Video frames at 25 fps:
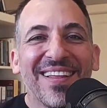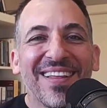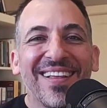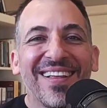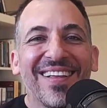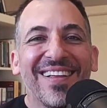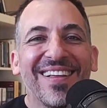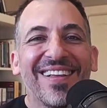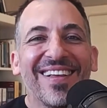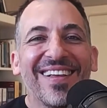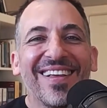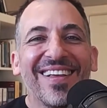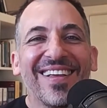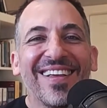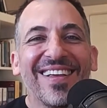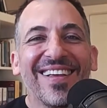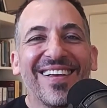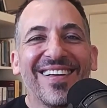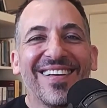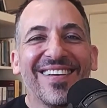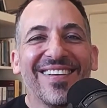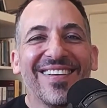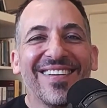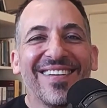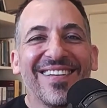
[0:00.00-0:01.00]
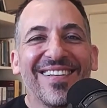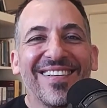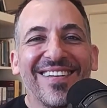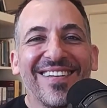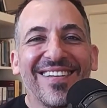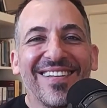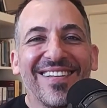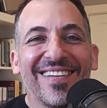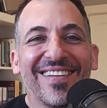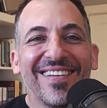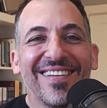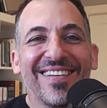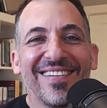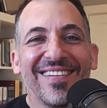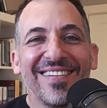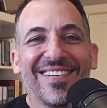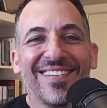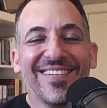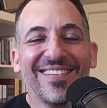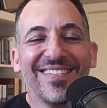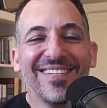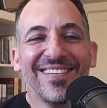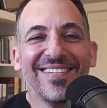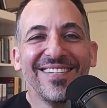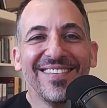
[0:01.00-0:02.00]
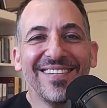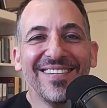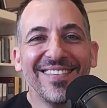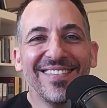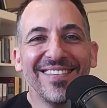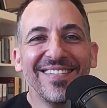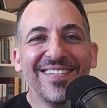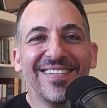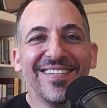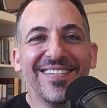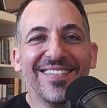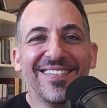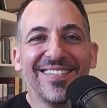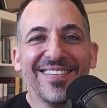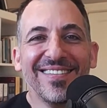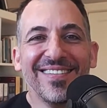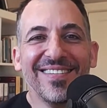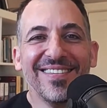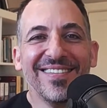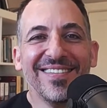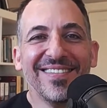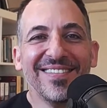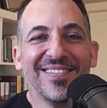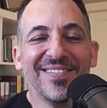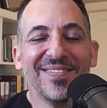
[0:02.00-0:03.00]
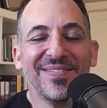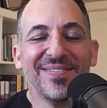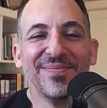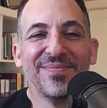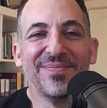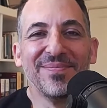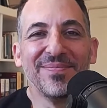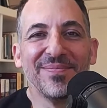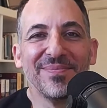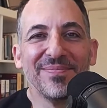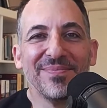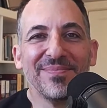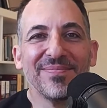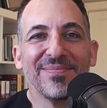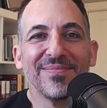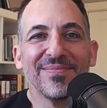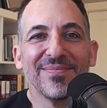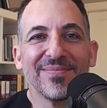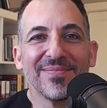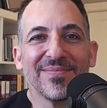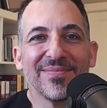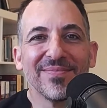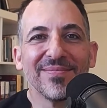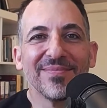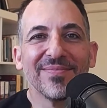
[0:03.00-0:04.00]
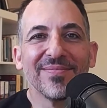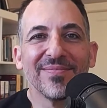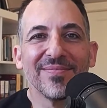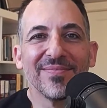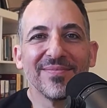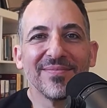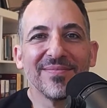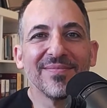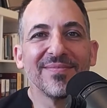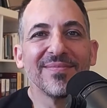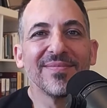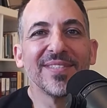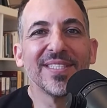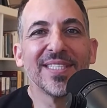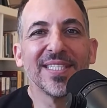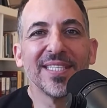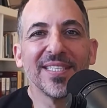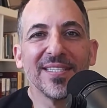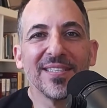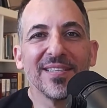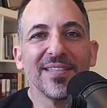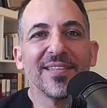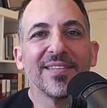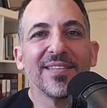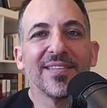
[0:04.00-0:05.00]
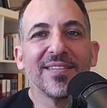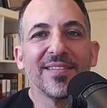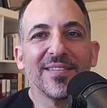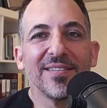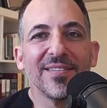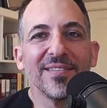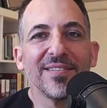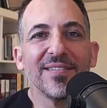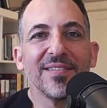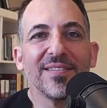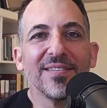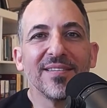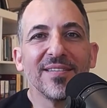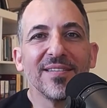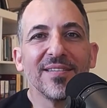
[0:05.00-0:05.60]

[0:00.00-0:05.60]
(not speaking)